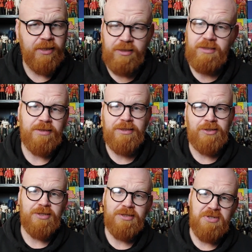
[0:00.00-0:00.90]

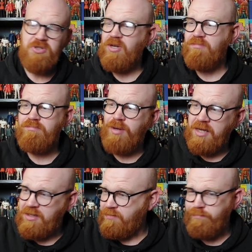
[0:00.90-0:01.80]
there's some
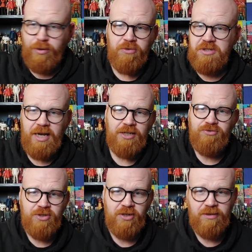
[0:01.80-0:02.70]
big bullseyes
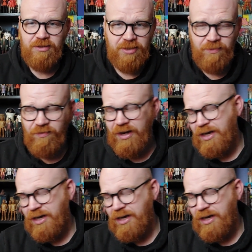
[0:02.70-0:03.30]
returned or something.